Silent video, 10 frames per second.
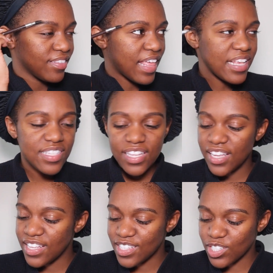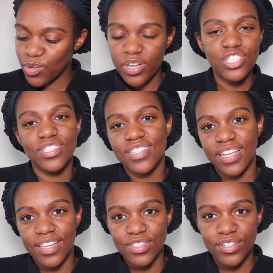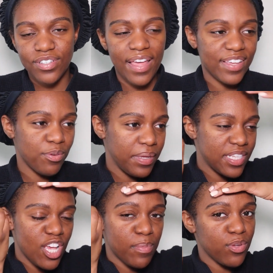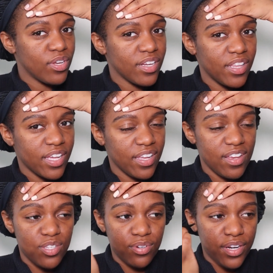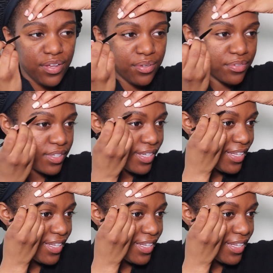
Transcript: That's the easiest question to answer. Like, you mean to tell me you couldn't click a yes or a no?